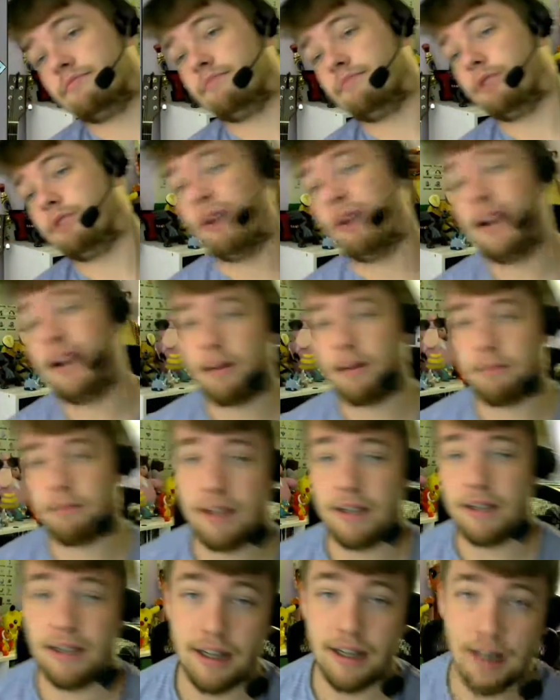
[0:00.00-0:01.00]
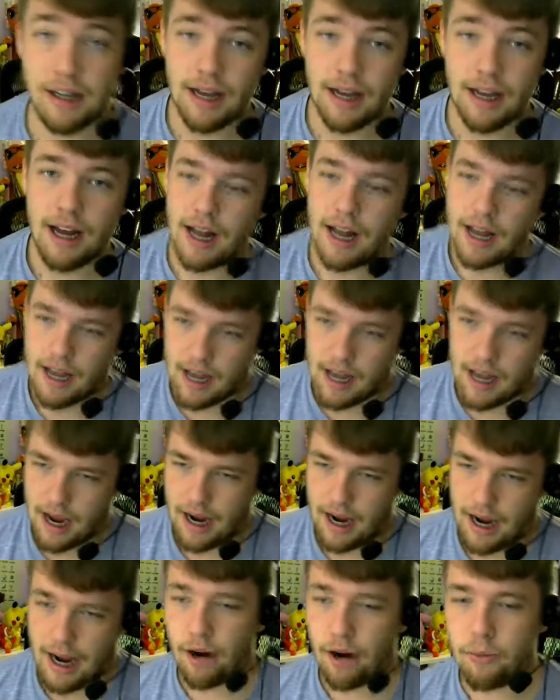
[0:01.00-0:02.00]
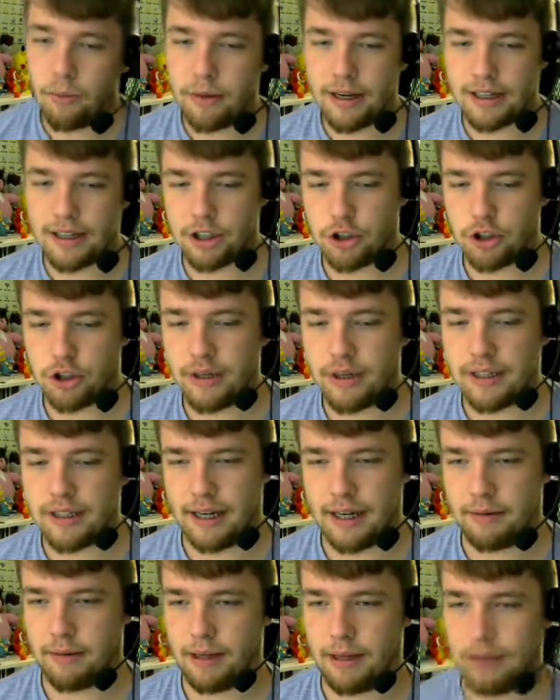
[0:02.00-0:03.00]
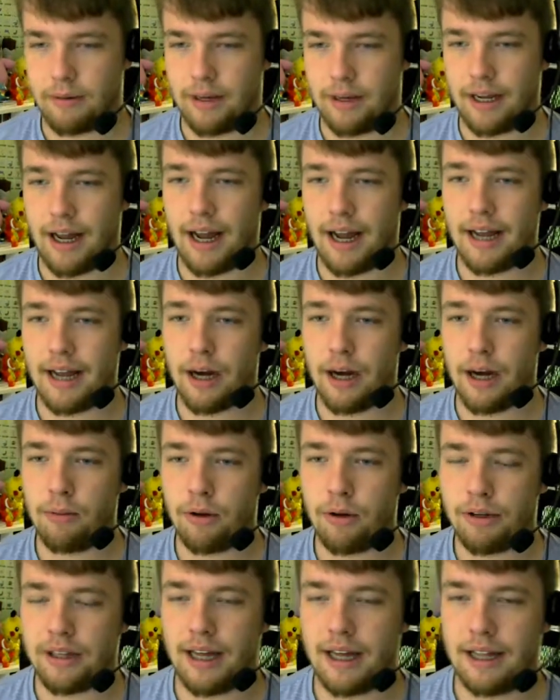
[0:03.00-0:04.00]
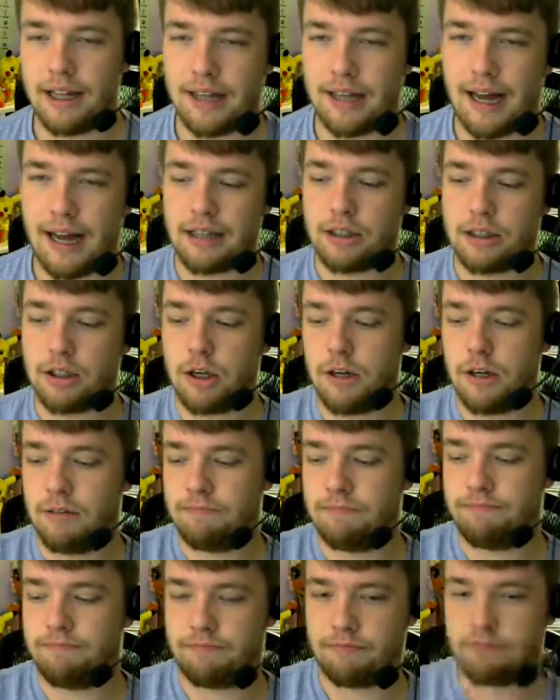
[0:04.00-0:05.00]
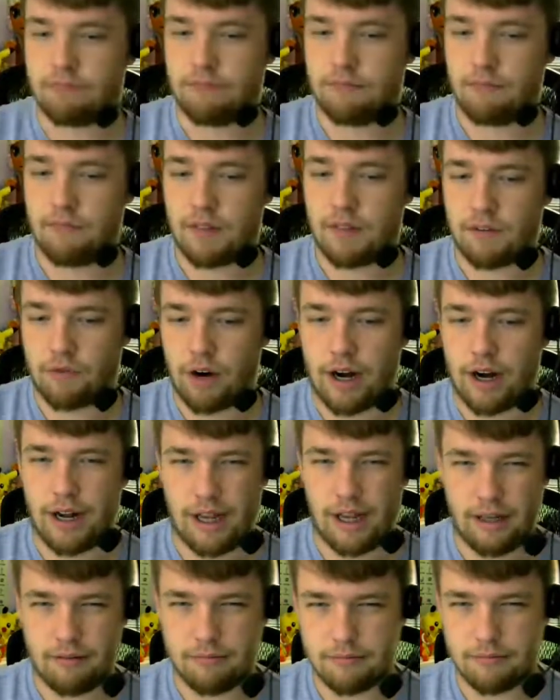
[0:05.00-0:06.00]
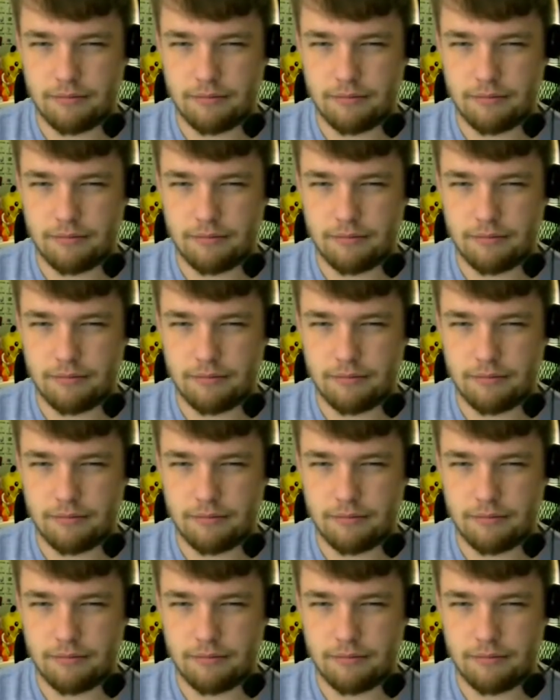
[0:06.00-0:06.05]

Uranium. I hope you guys enjoyed that, by the way. I uploaded that last Friday.